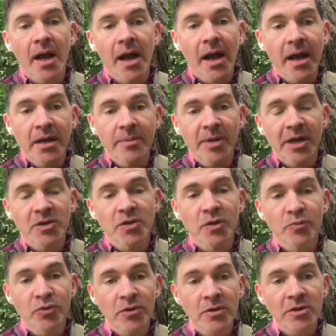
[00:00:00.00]
an imaginal
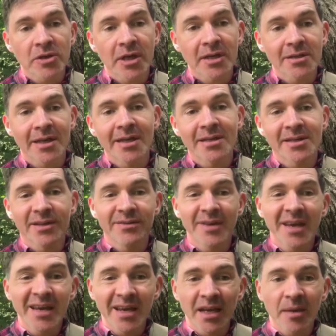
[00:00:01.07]
process into
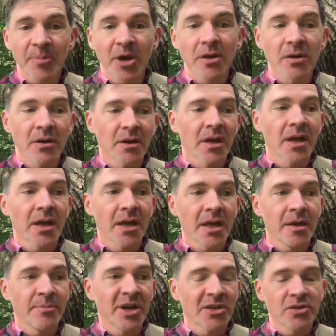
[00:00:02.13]
thinking about
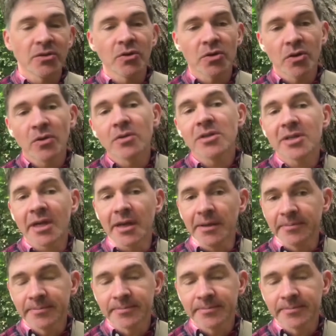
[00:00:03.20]
imaginal content.